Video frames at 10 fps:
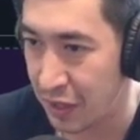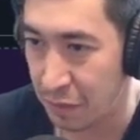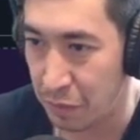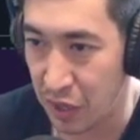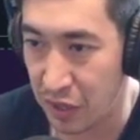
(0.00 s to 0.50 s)

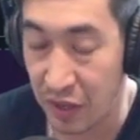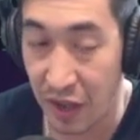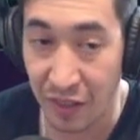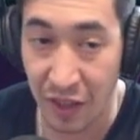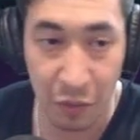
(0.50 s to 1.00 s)
But I
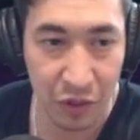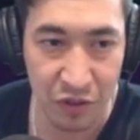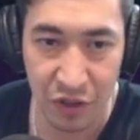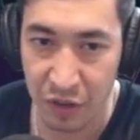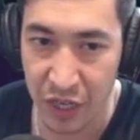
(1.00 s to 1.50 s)
like what they're
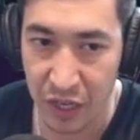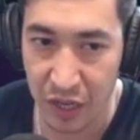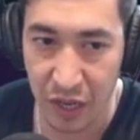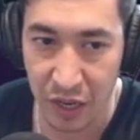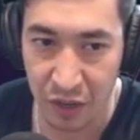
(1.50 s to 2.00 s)
doing.
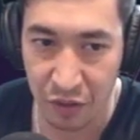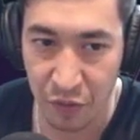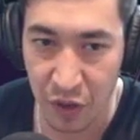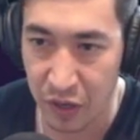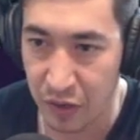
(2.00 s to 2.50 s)
It's
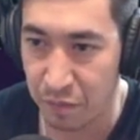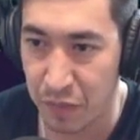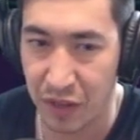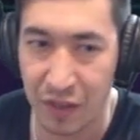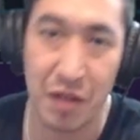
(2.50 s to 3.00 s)
fun. Made
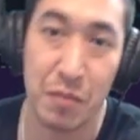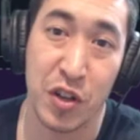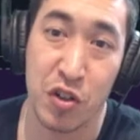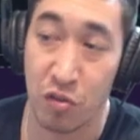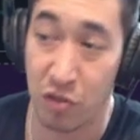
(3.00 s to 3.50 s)
a lot of money
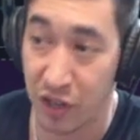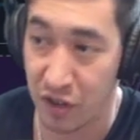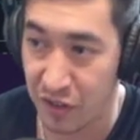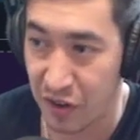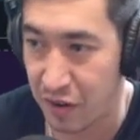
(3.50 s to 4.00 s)
shorting on
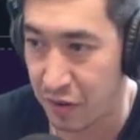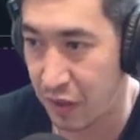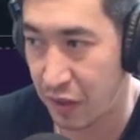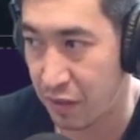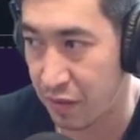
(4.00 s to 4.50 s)
there.
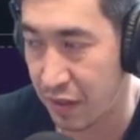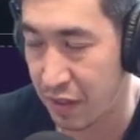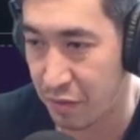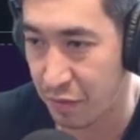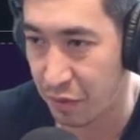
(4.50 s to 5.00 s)
That's
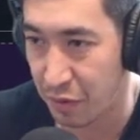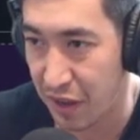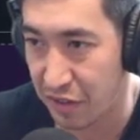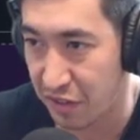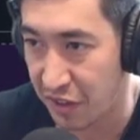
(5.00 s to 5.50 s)
the way I
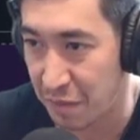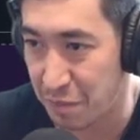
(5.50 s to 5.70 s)
see it.